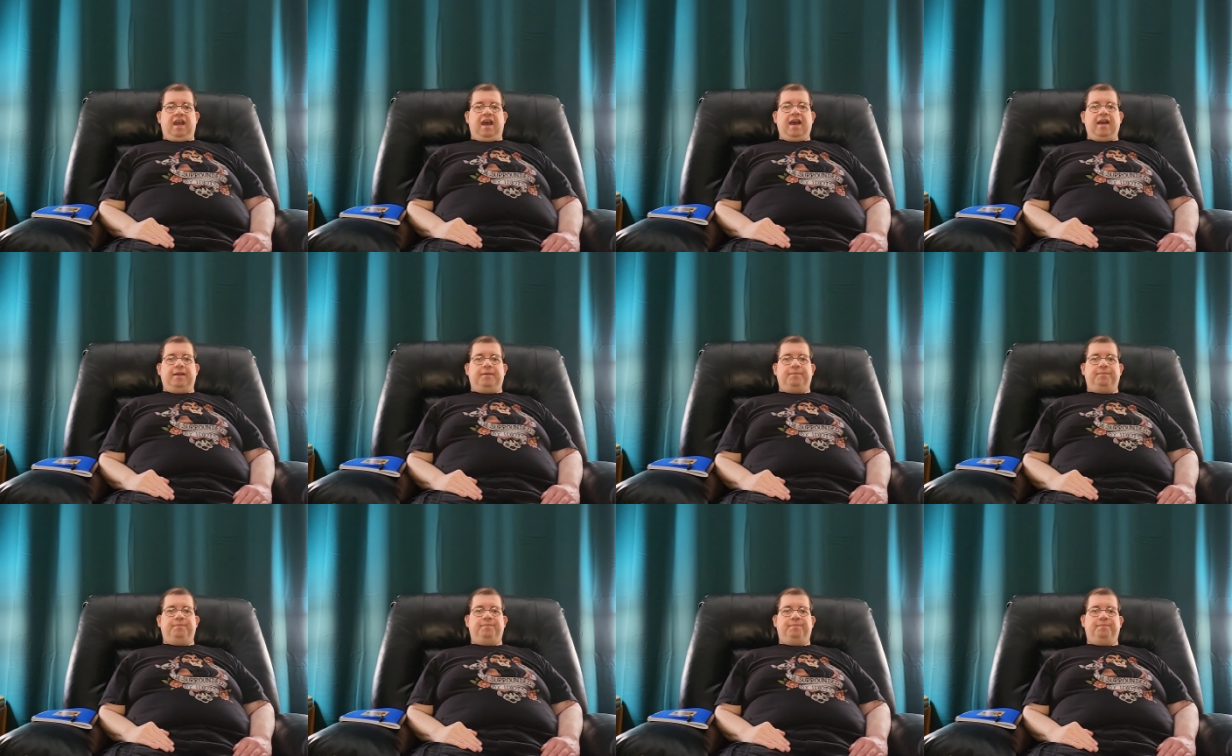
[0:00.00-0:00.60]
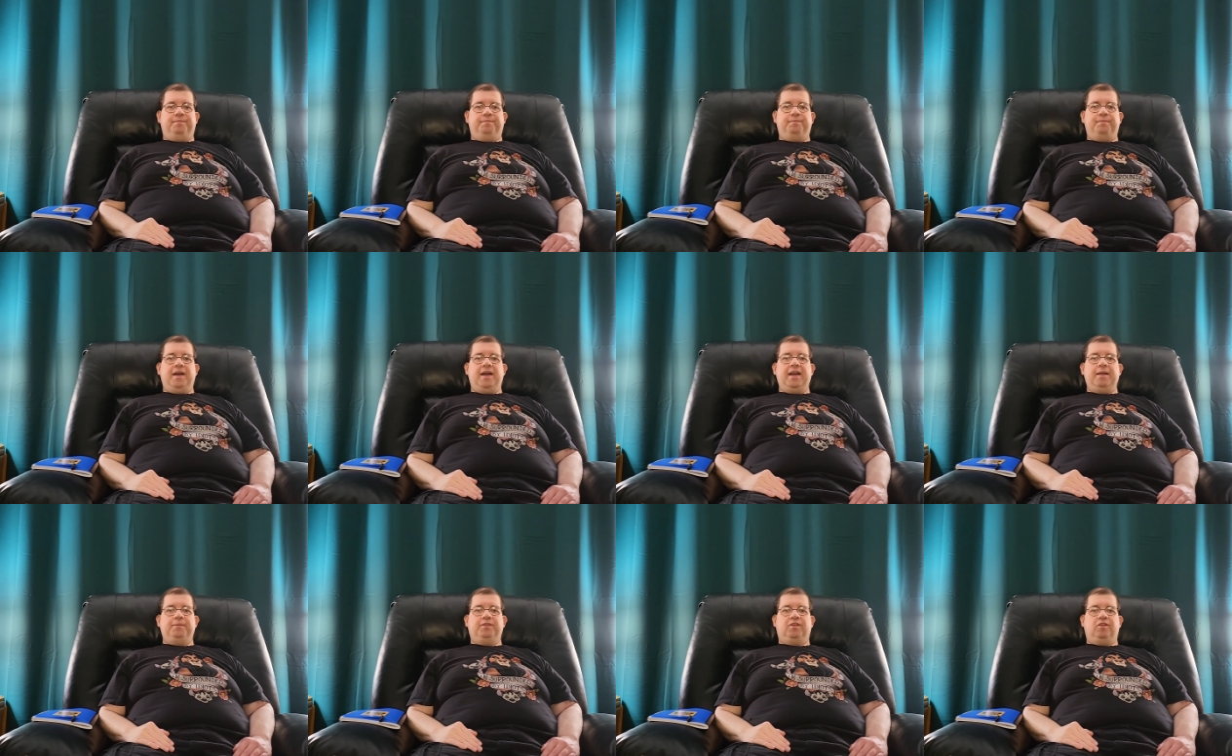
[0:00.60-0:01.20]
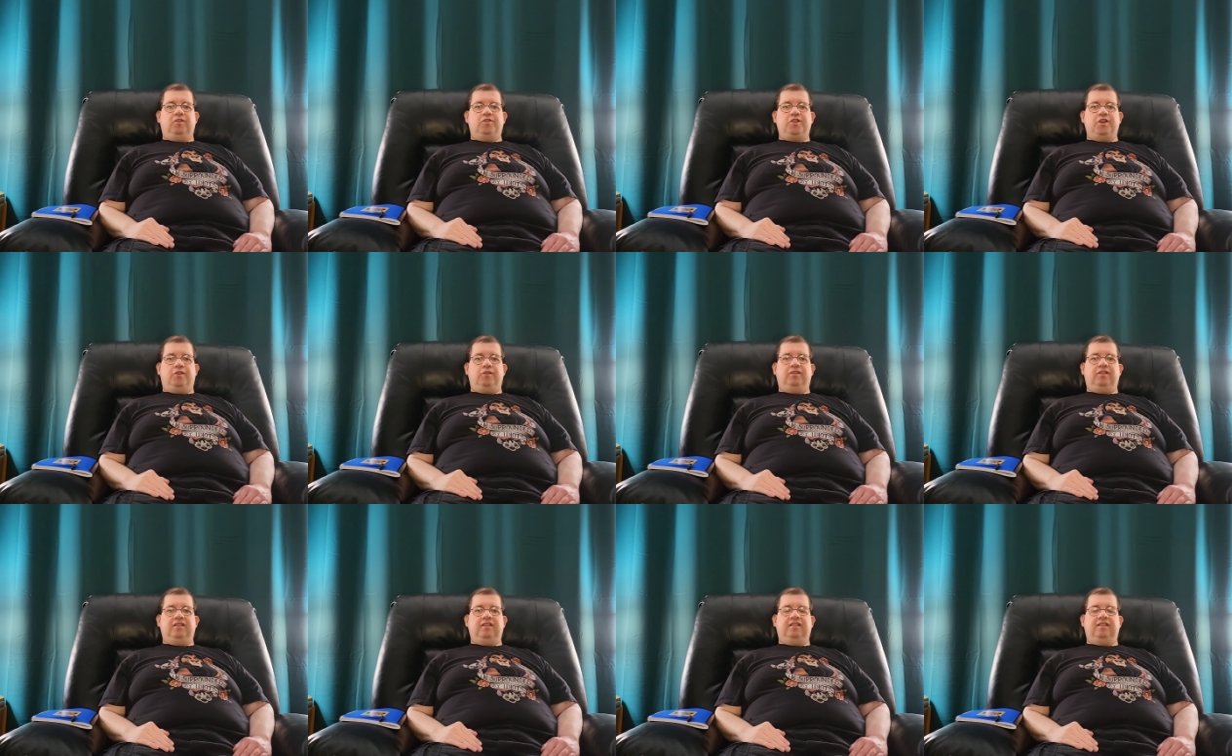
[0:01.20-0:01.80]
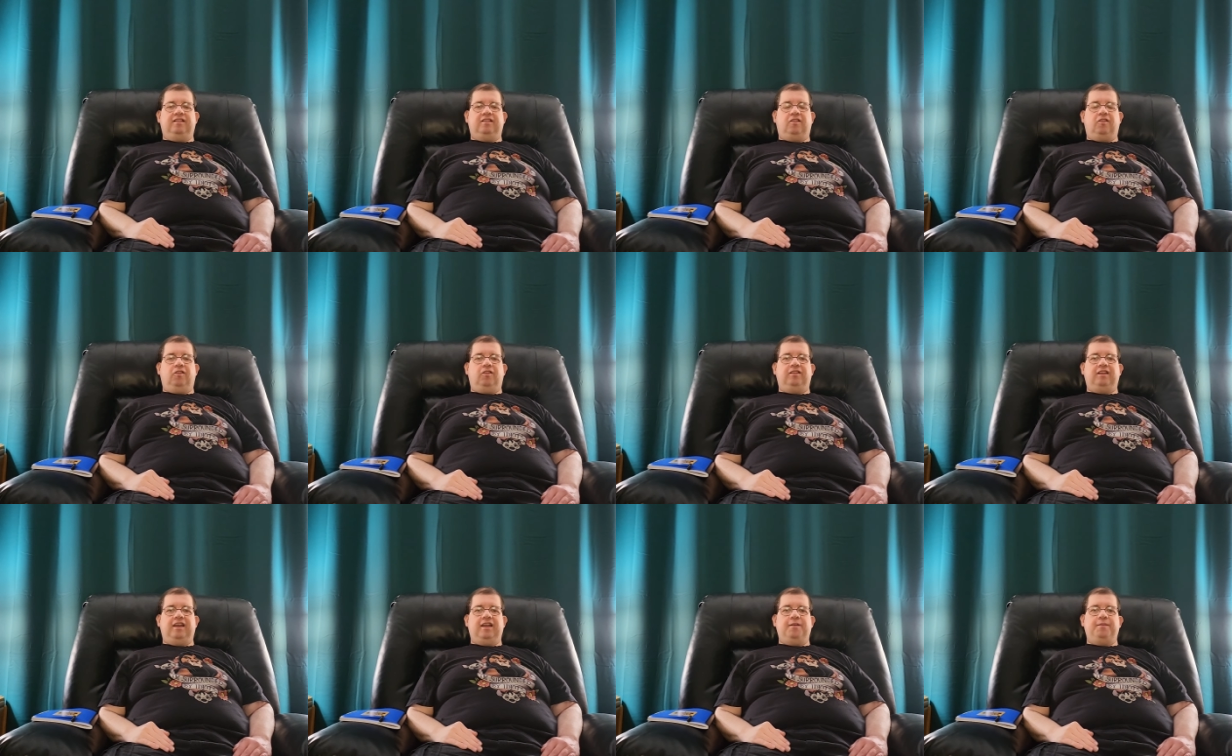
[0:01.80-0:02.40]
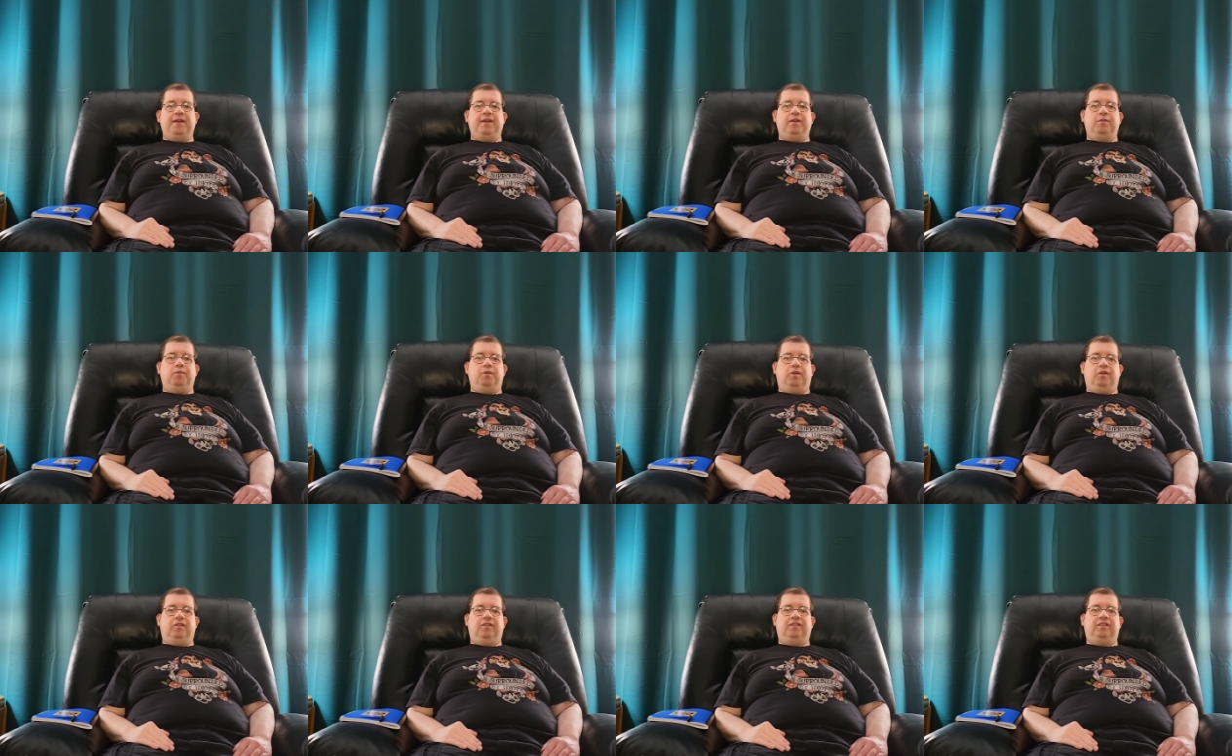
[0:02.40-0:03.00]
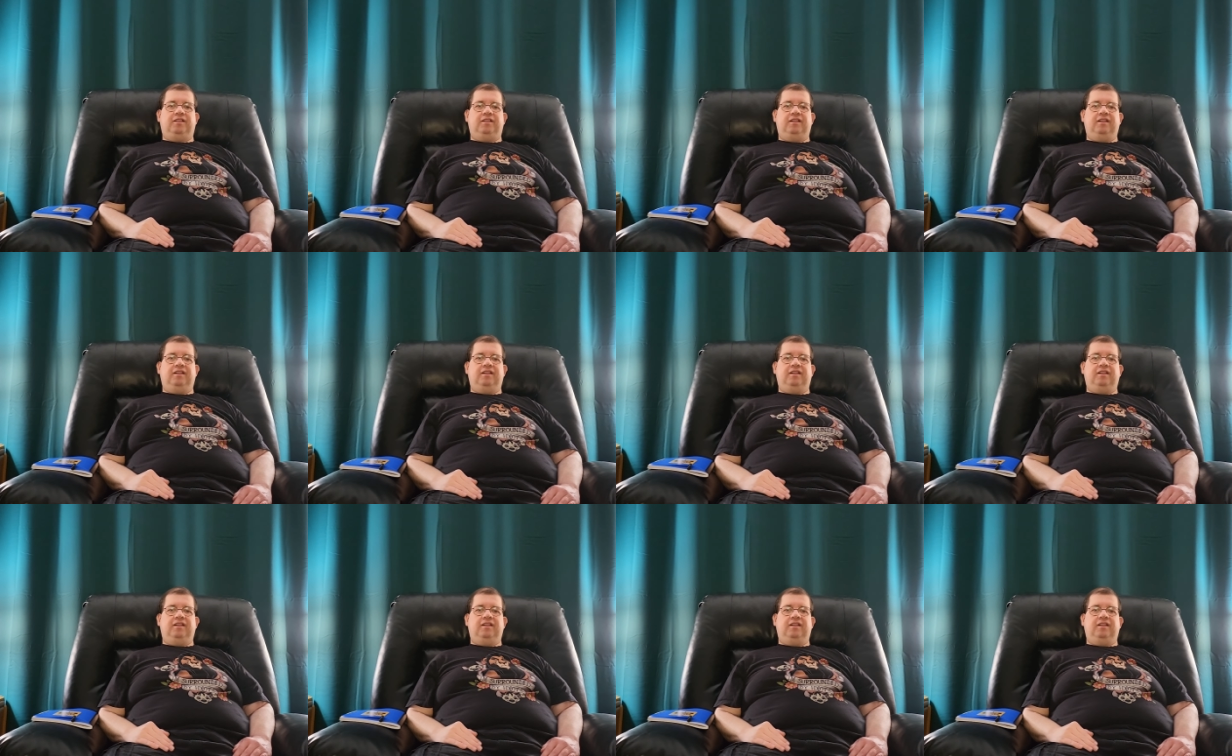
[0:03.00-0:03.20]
Hi, my name is Earl Jones and this is Earl's Animated World.